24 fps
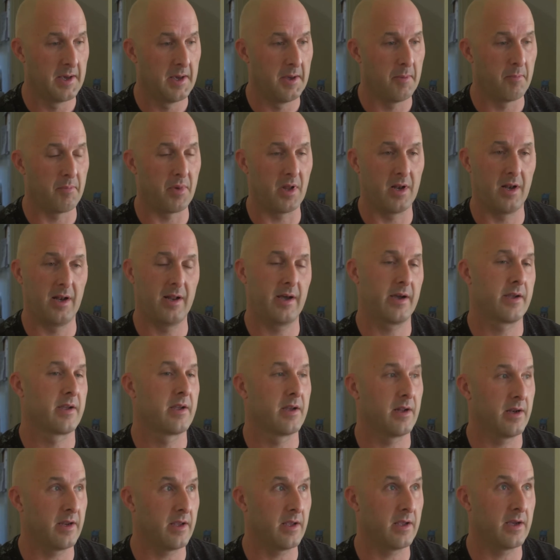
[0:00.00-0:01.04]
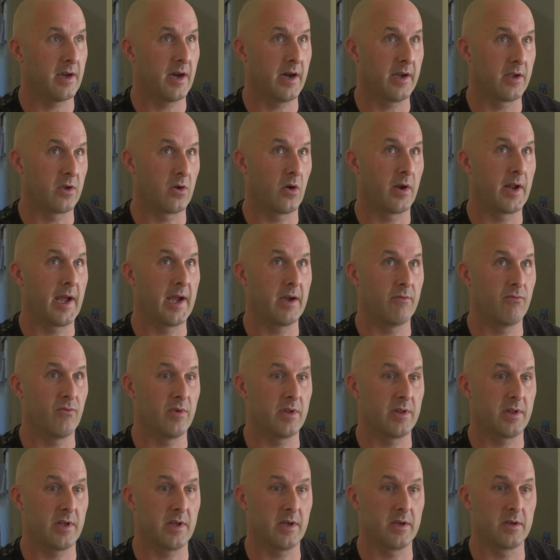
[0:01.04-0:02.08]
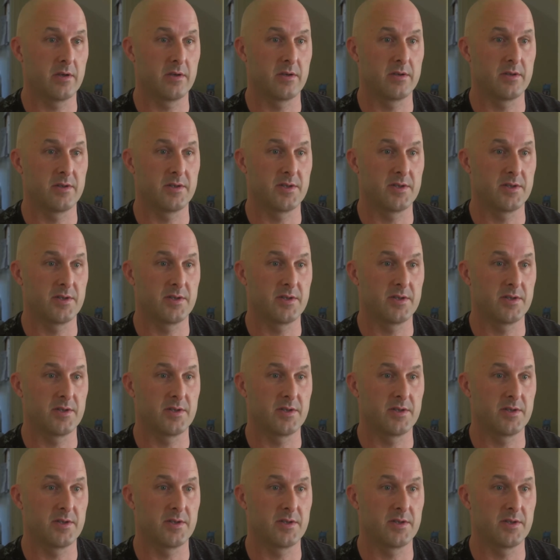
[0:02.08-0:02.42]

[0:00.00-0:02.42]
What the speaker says: But luckily I got everything